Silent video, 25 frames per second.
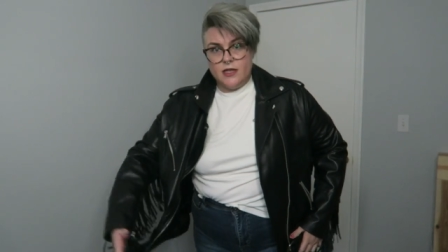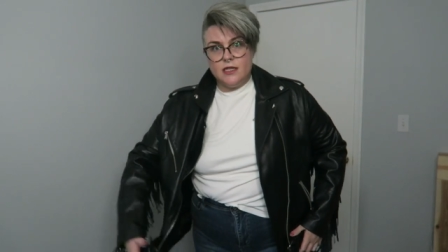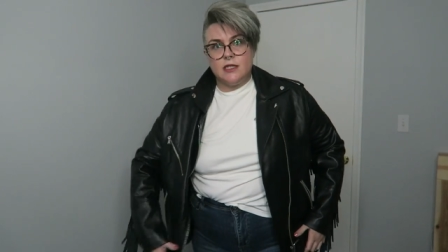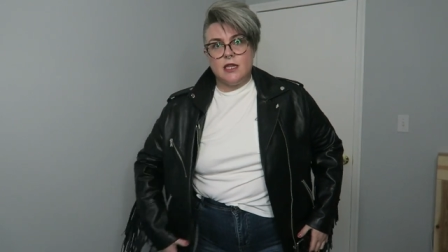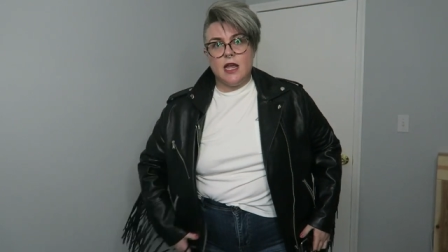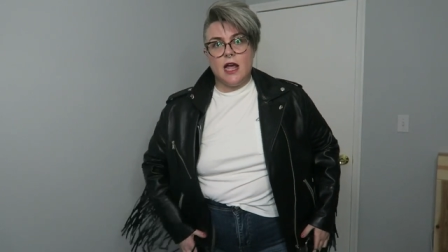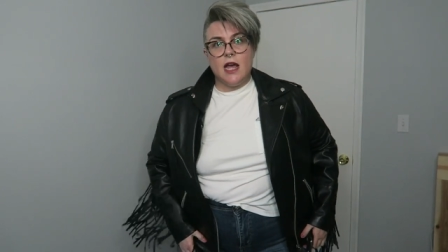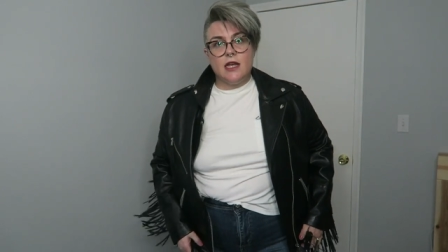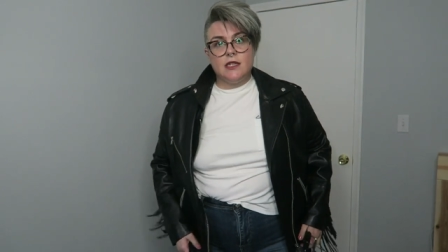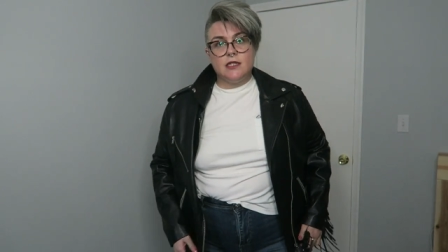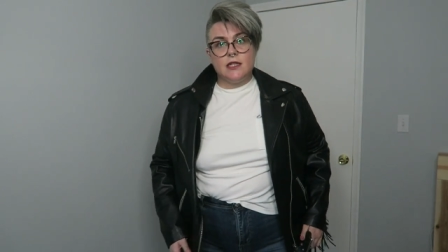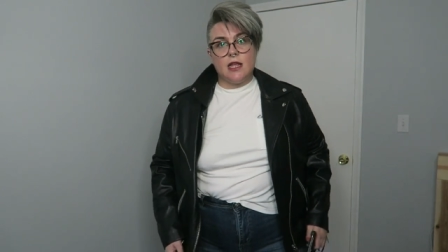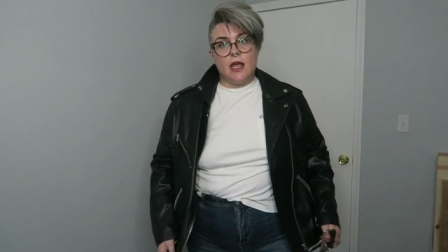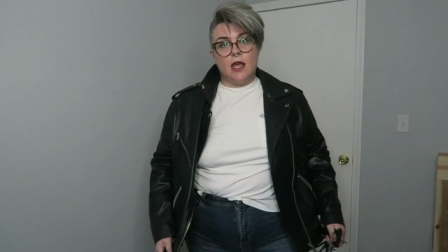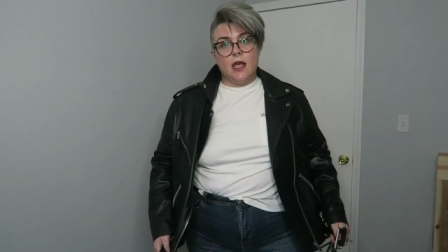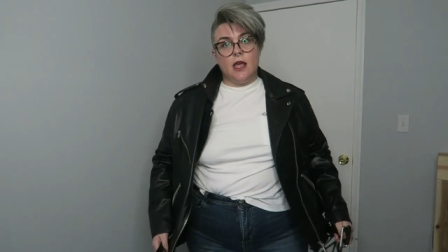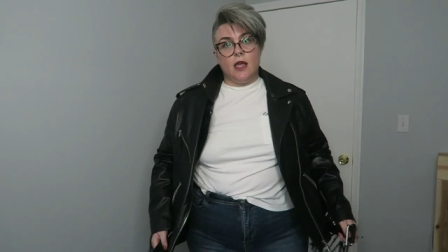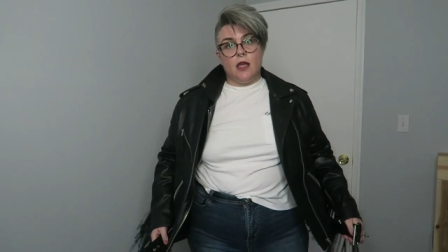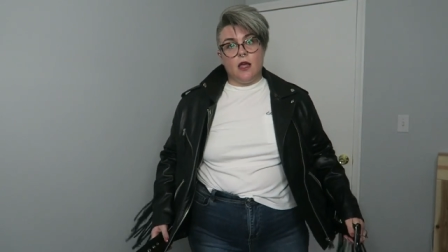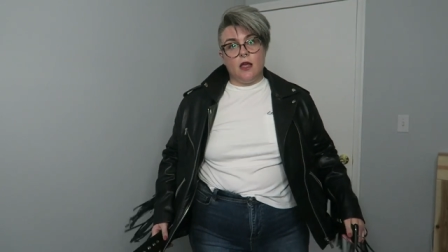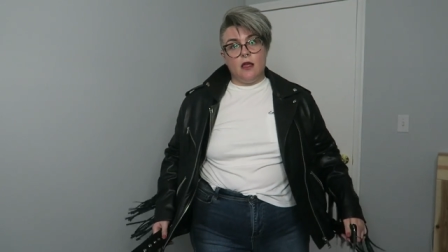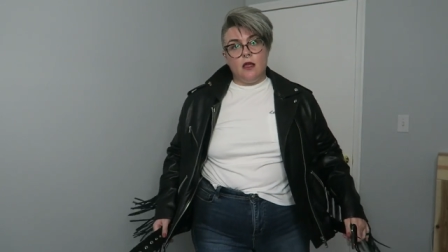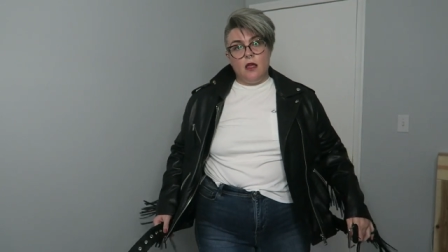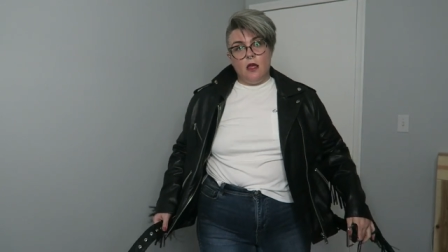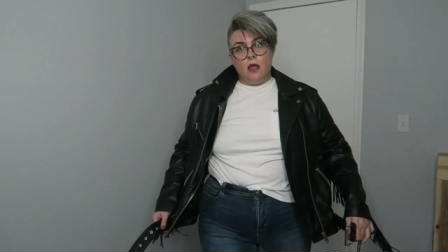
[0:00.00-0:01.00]
This has
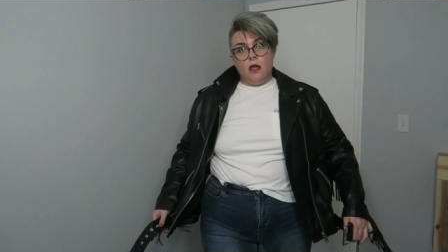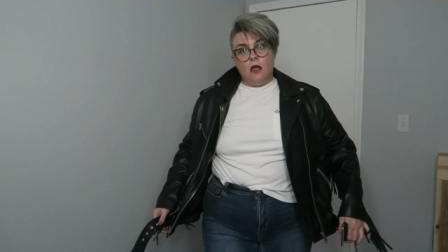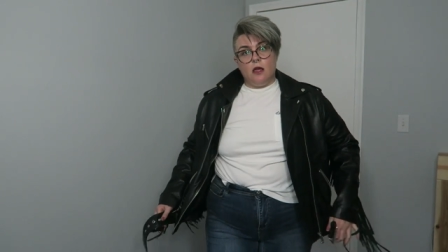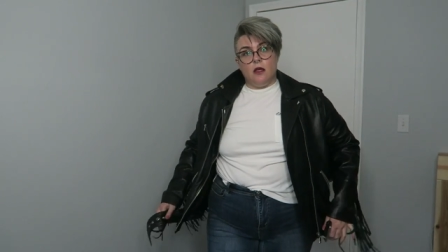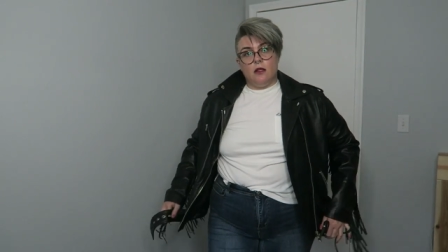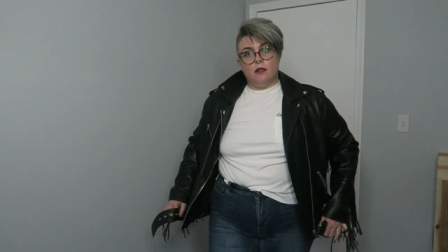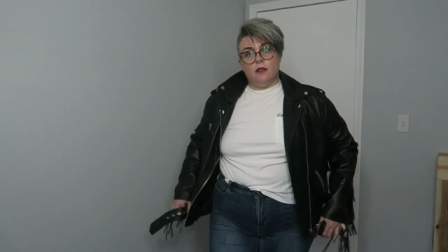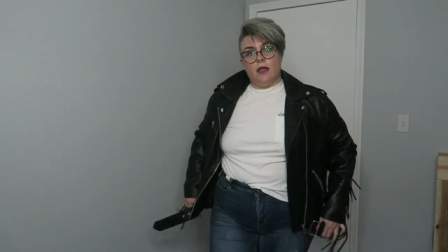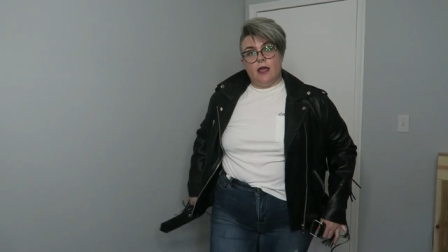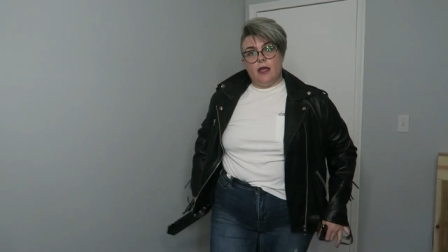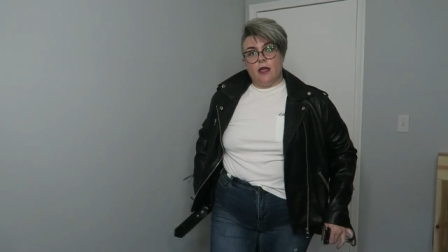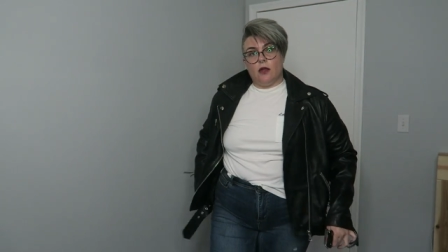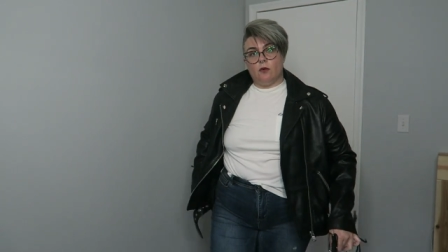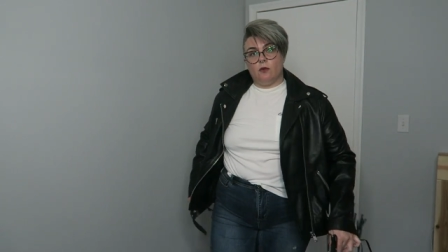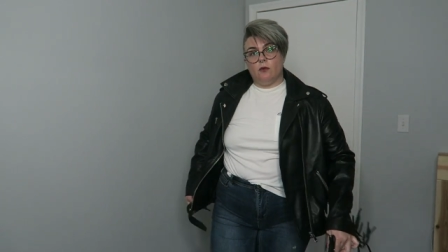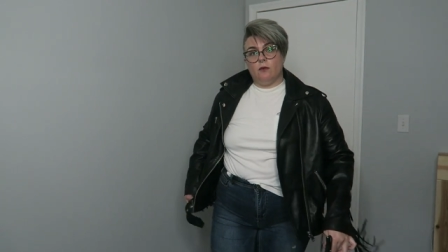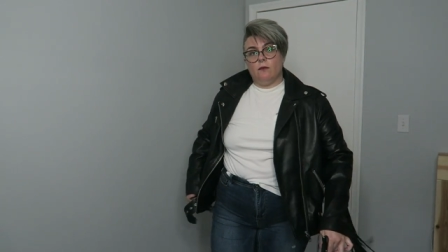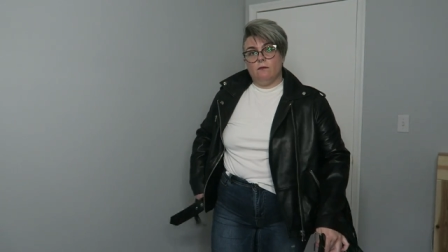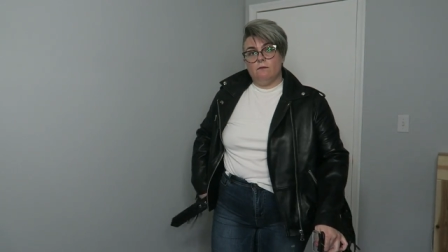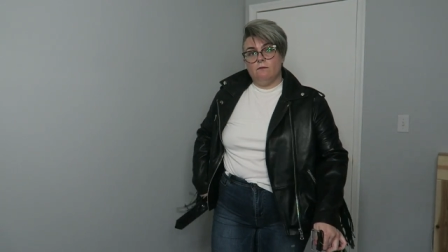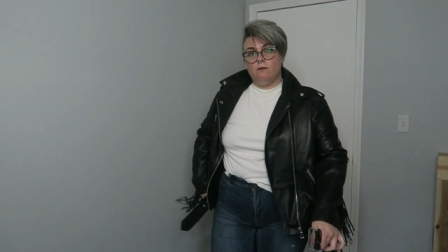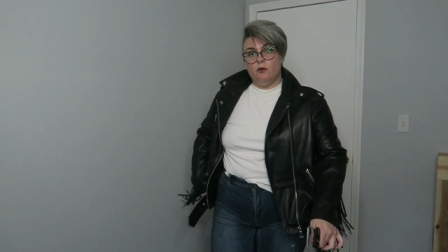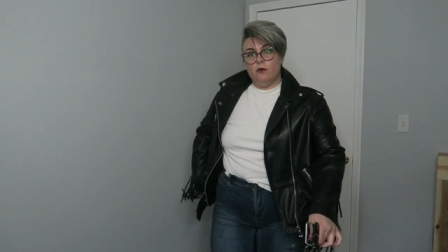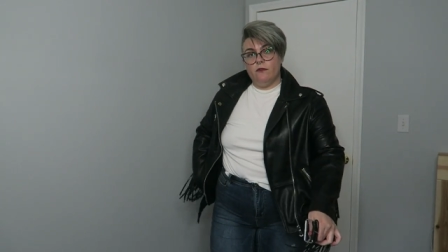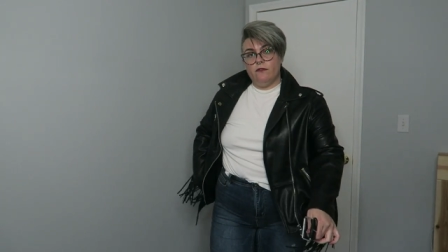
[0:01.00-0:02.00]
a like
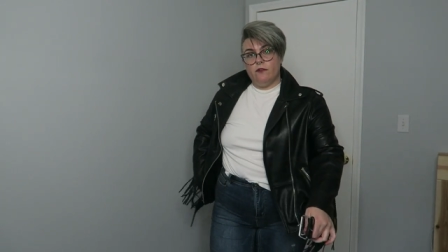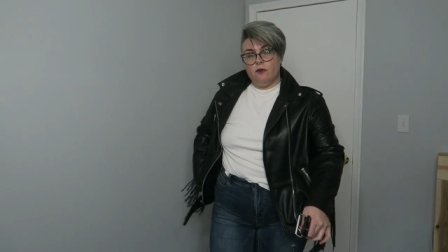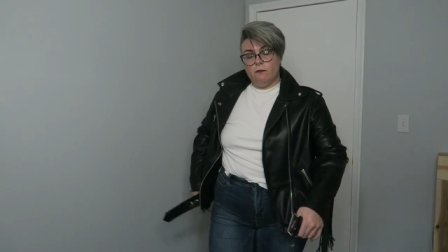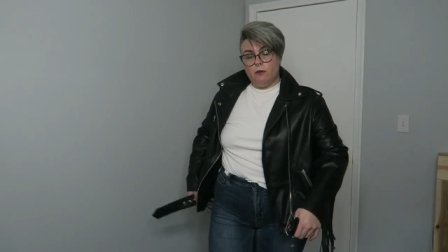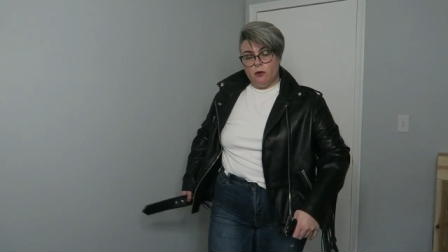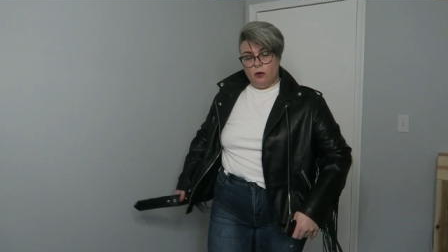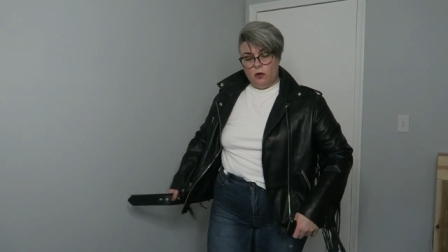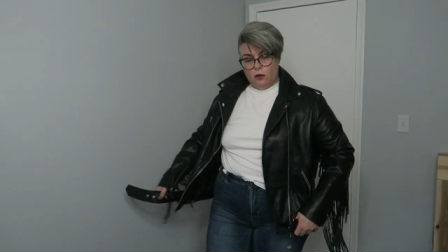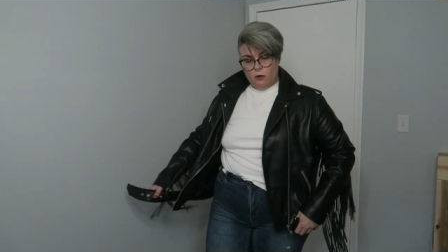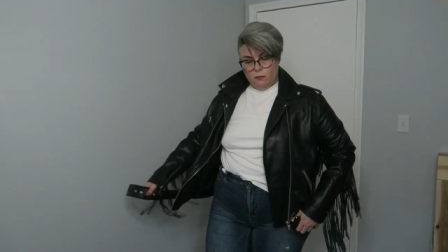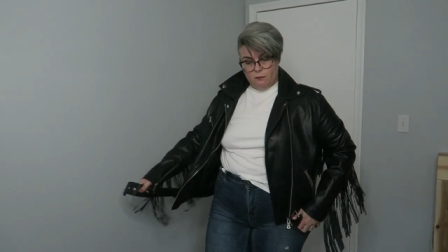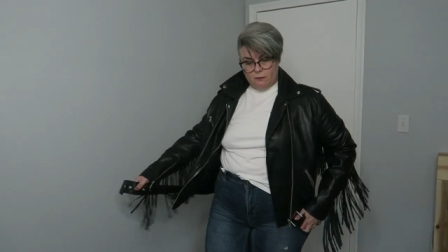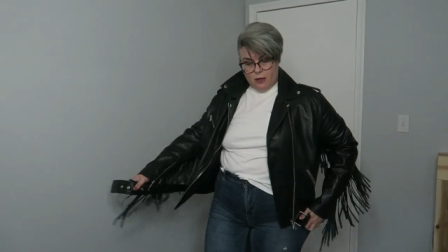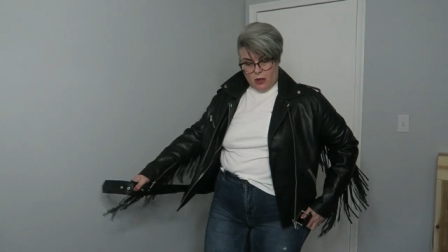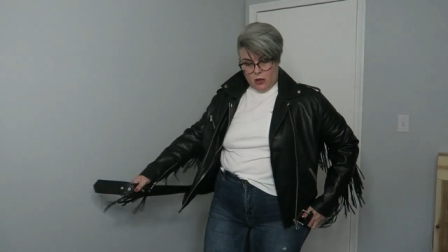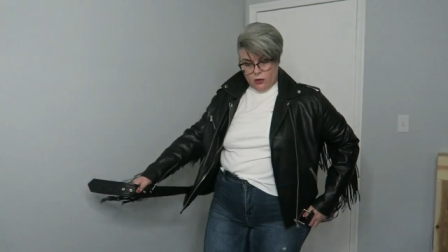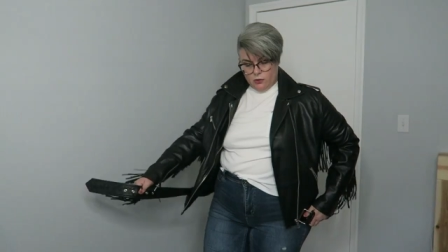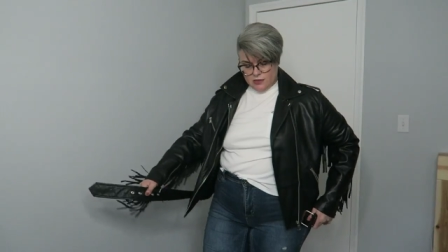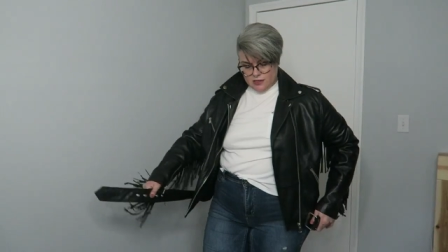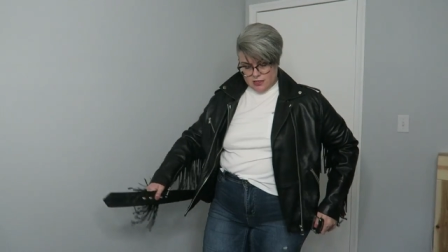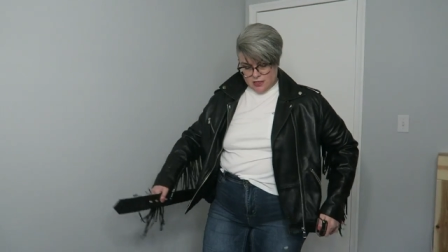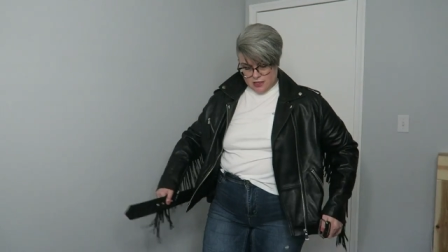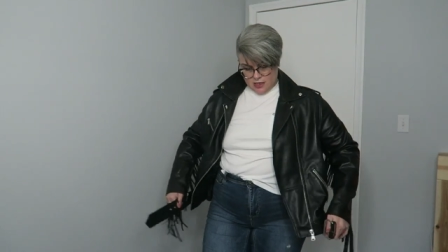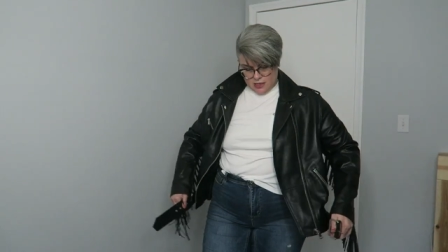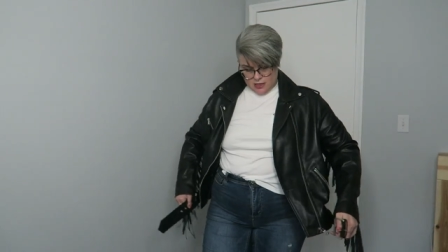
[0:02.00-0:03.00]
movable
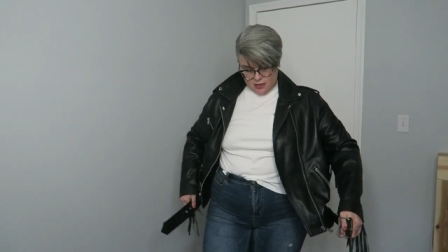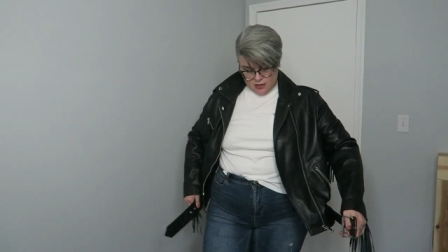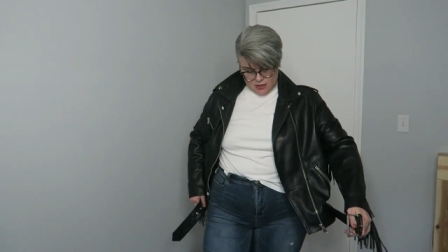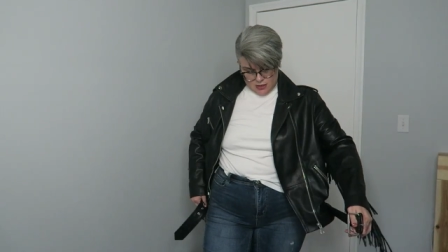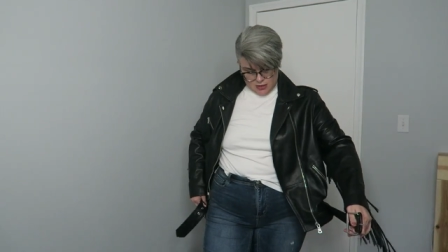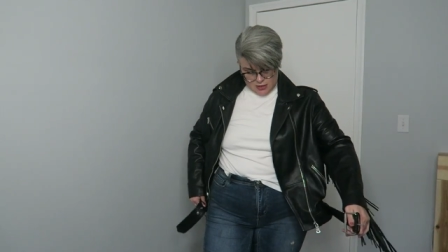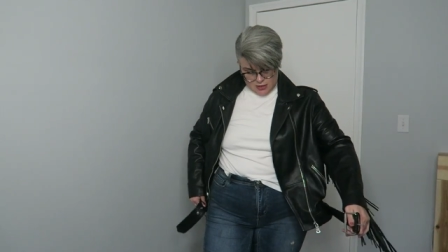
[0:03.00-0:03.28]
belt